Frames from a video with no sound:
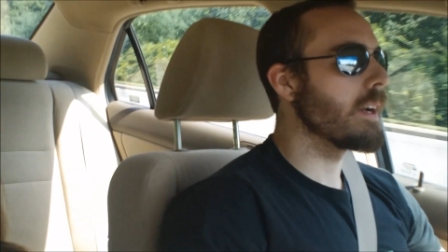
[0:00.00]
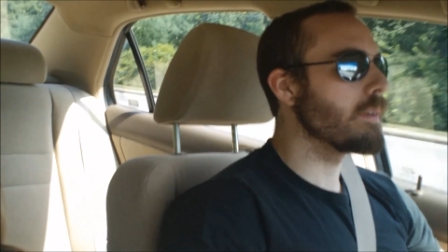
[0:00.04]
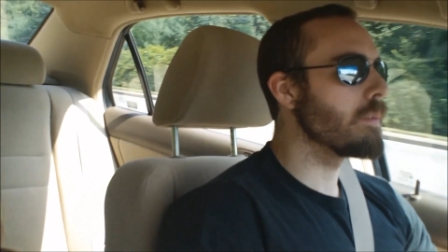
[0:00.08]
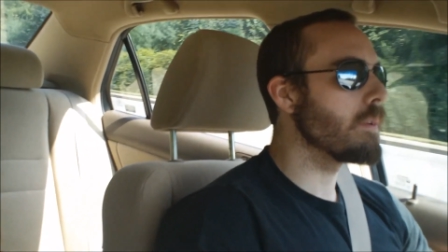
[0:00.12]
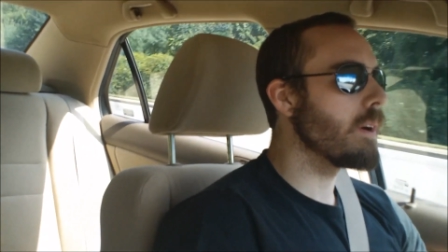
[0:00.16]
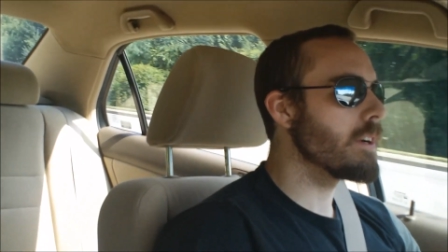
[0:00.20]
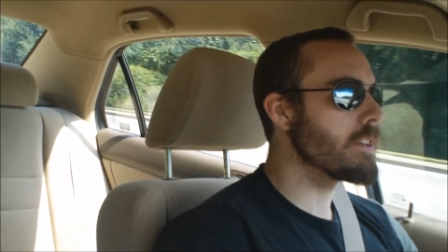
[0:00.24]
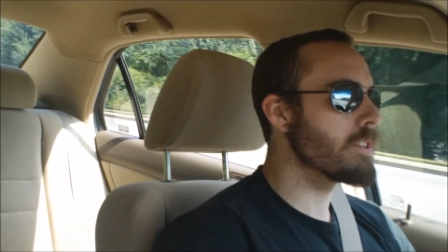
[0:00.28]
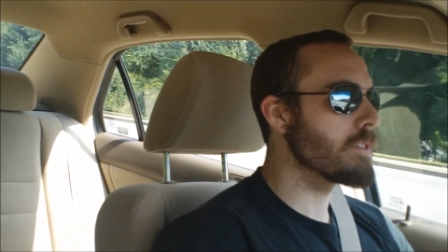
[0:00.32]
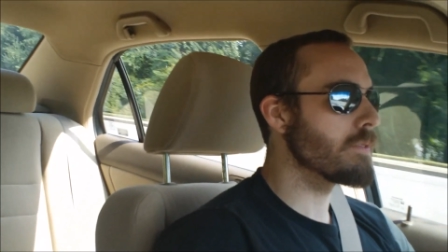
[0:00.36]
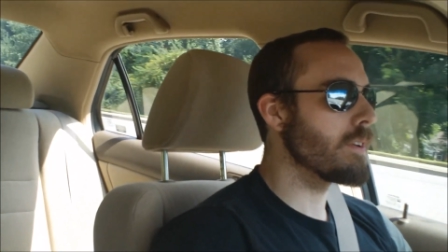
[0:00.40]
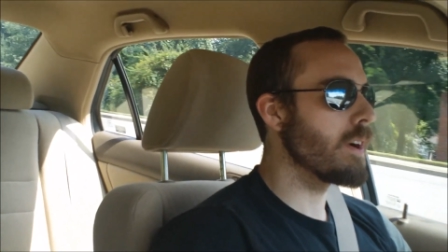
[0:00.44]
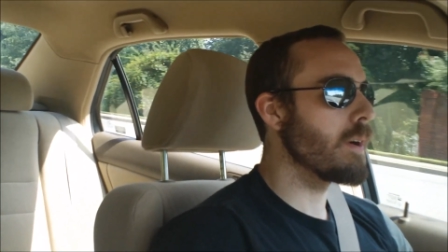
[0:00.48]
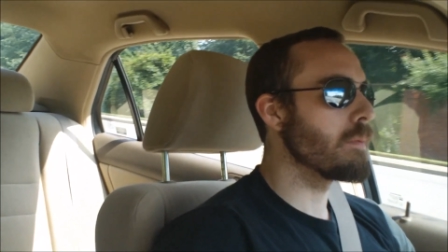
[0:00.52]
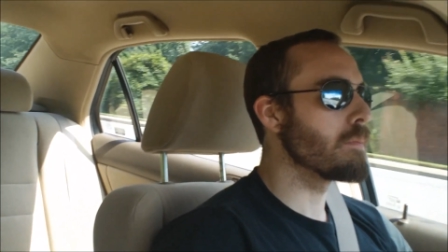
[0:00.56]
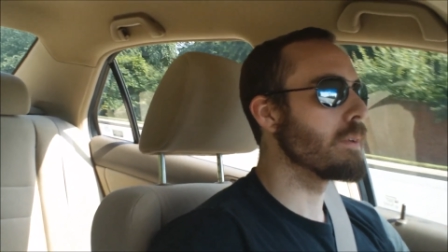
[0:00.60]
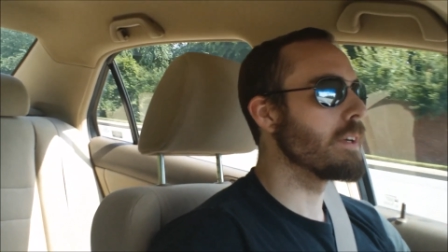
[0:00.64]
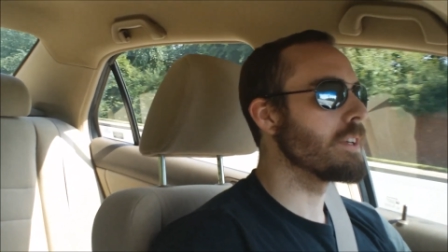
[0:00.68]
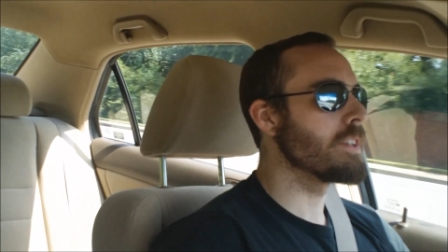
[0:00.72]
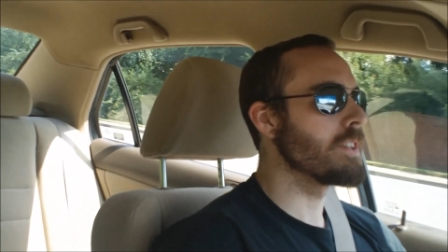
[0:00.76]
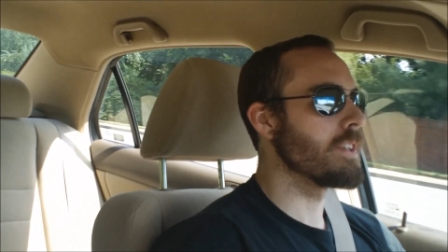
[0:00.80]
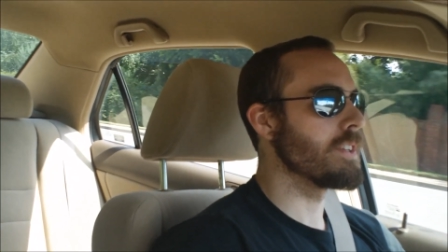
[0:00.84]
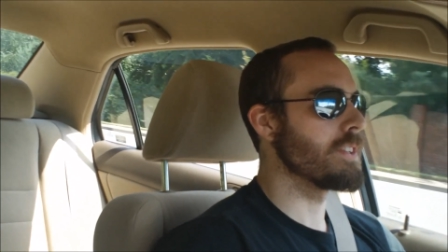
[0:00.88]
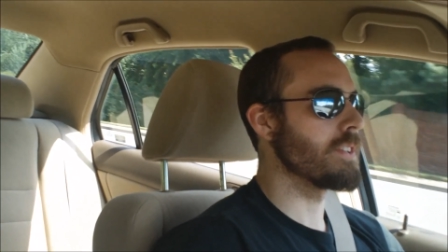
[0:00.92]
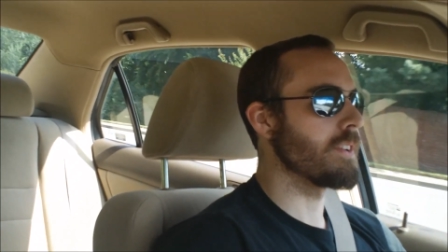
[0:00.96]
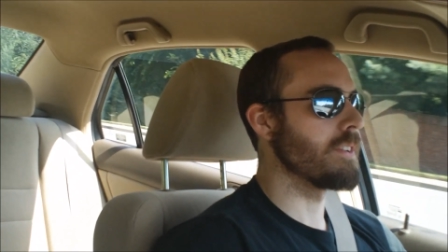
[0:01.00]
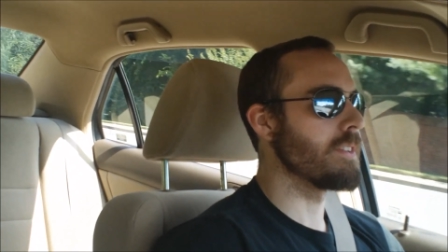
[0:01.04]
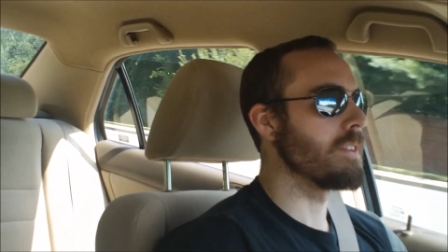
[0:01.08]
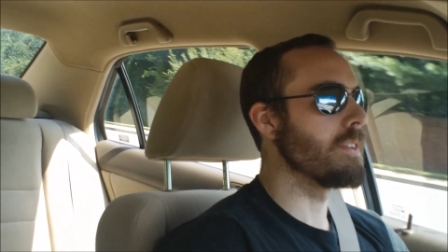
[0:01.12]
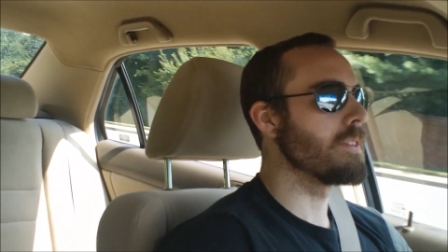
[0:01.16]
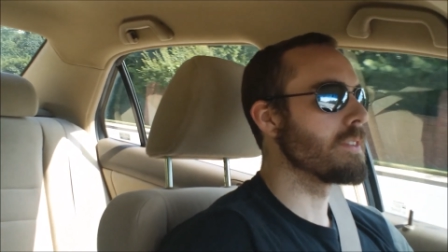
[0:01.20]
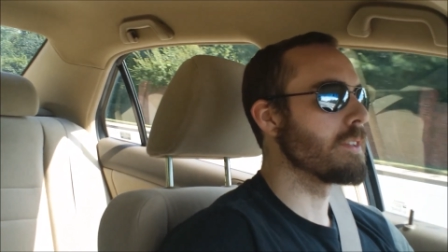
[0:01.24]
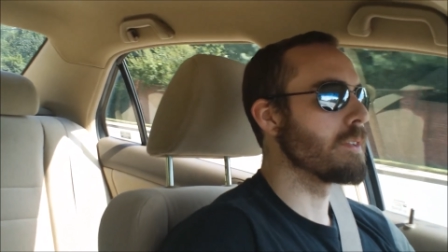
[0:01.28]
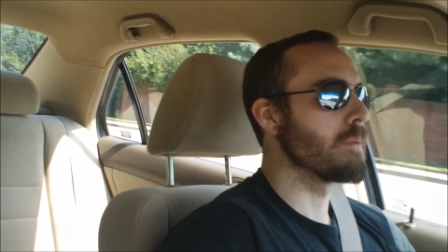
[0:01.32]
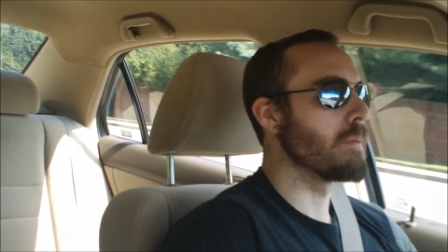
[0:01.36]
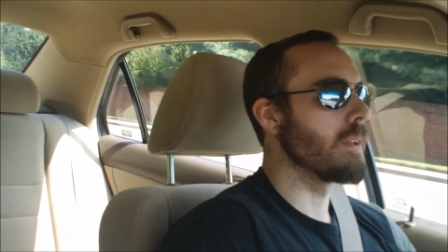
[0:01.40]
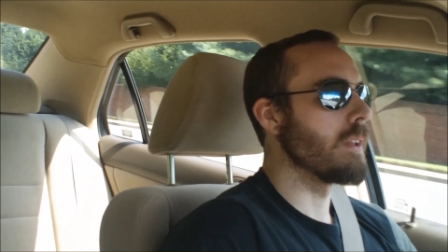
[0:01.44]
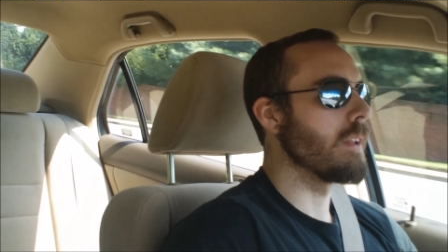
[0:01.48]
I watch Rob Riches on
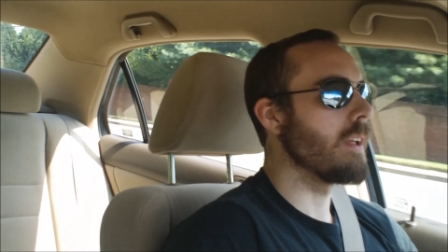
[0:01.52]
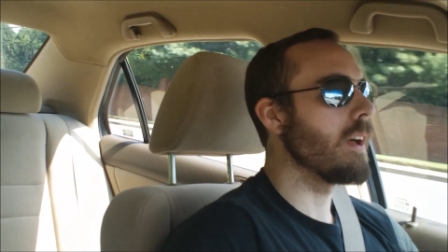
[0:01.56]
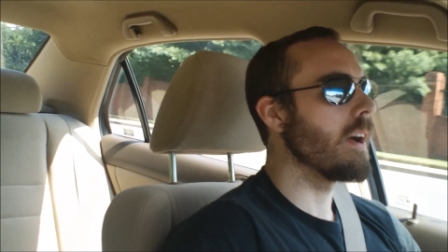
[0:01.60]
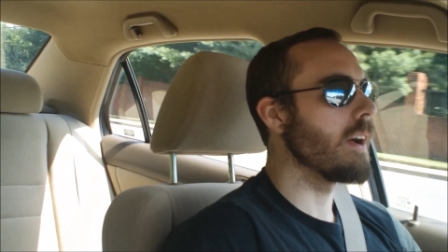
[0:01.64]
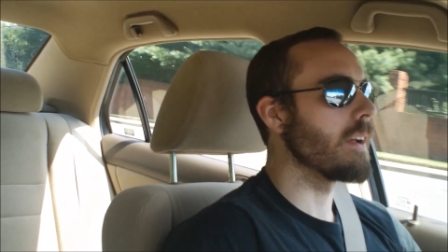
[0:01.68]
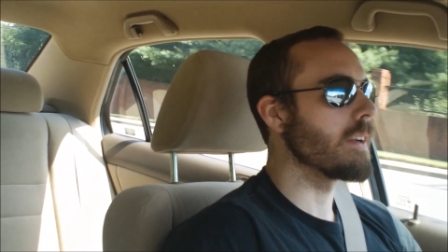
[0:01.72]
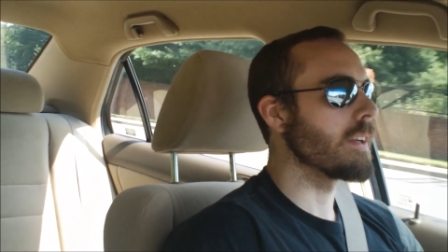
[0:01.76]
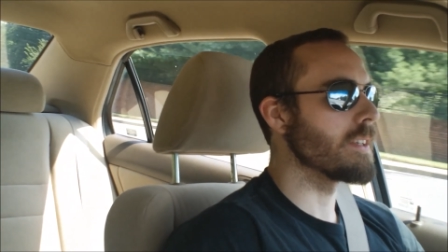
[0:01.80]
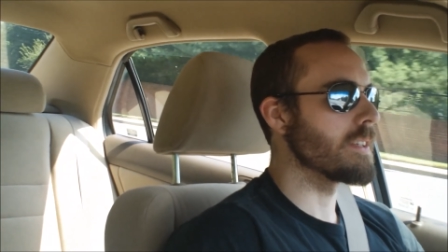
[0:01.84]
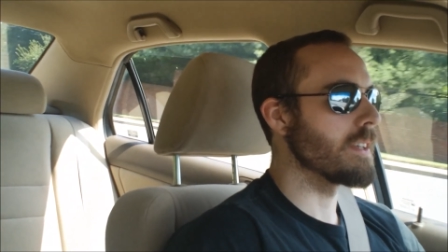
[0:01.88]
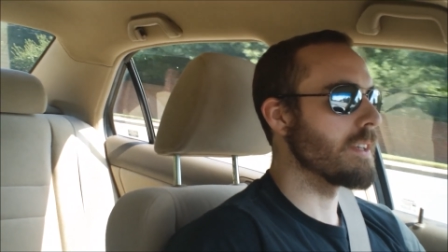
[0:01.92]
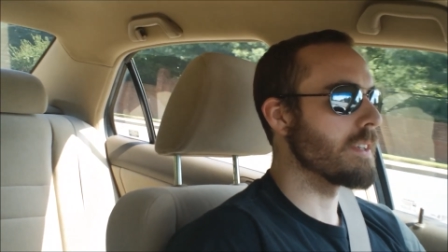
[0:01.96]
YouTube a lot because